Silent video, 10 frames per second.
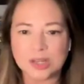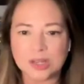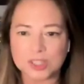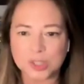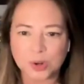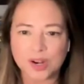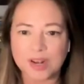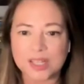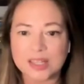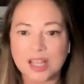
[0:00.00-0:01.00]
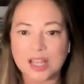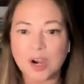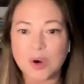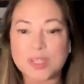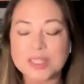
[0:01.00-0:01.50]
what's showing right
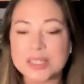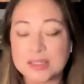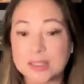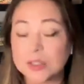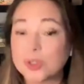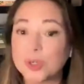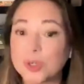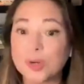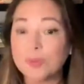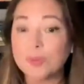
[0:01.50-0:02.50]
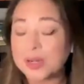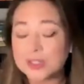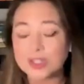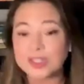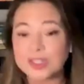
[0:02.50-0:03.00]
now is a
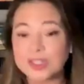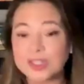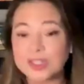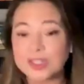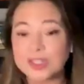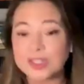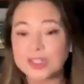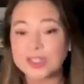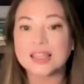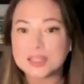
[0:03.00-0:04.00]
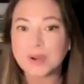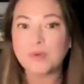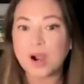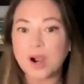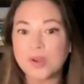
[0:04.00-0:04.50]
turban interpretation of a hat. That's by Wawi